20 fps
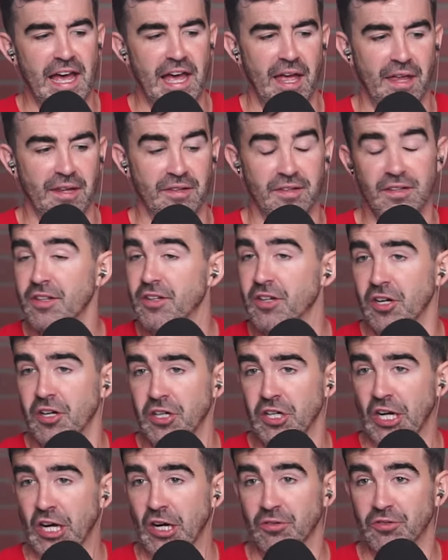And,
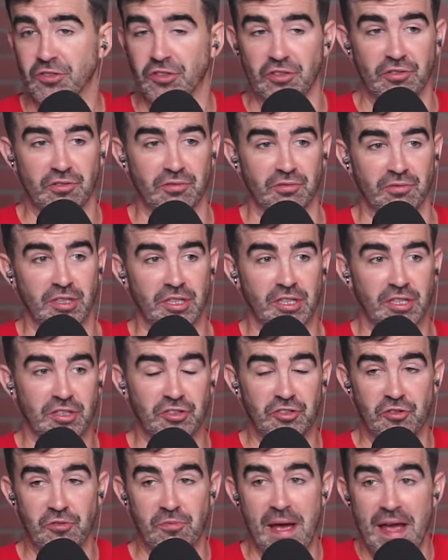you know,
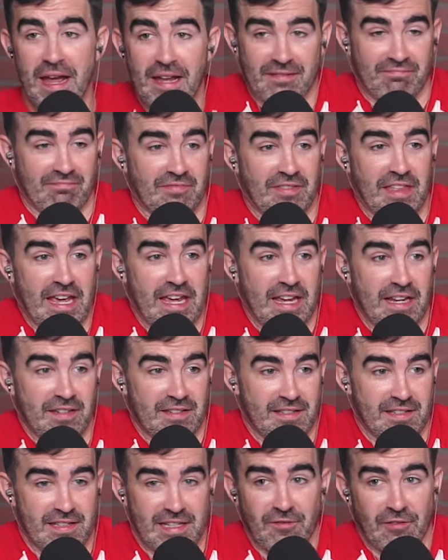to make
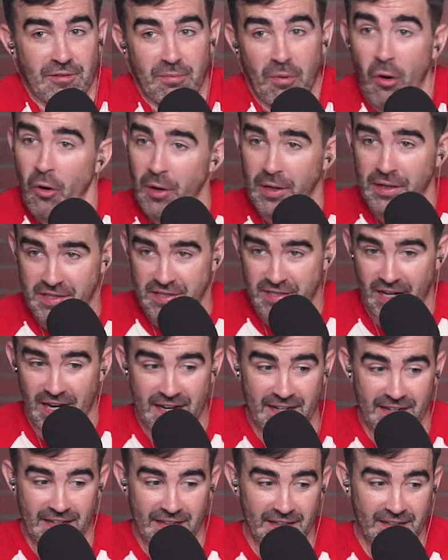things even more
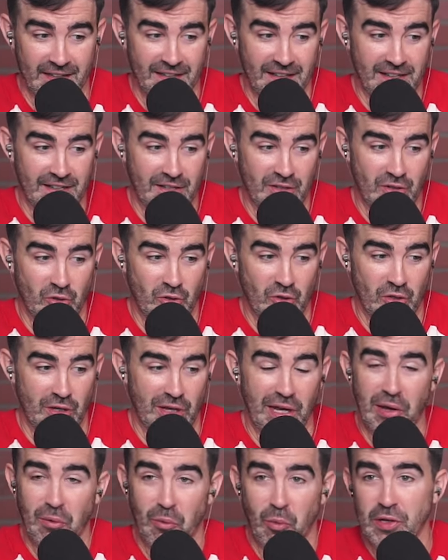exciting
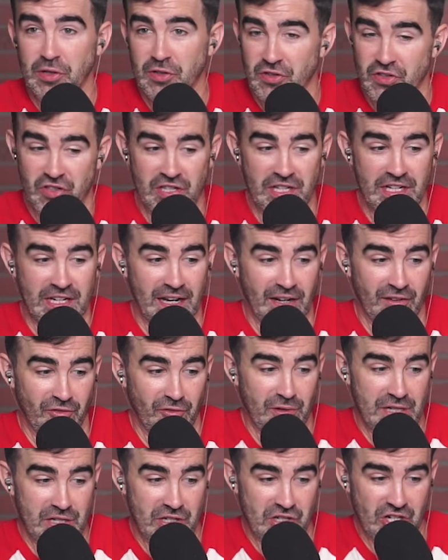and what you're seeing out
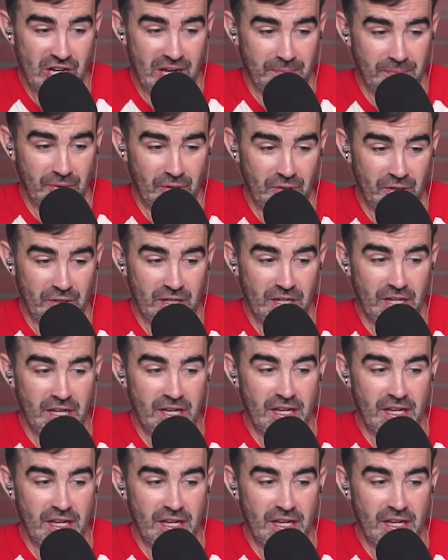of Reed Sheppard,